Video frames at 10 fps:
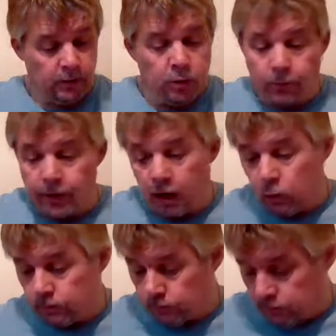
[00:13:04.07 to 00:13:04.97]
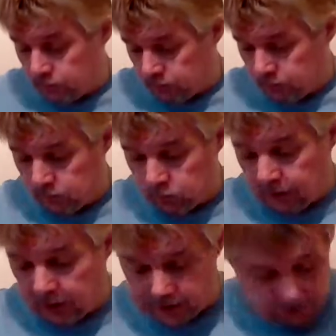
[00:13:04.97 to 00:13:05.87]
you don't know
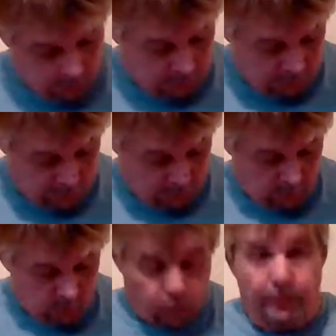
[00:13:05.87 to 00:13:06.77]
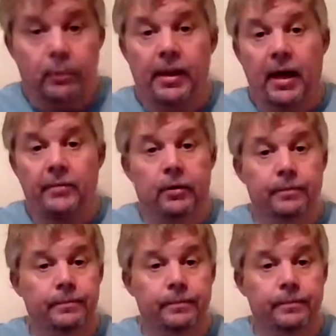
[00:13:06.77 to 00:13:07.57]
what constitutes criminal behavior.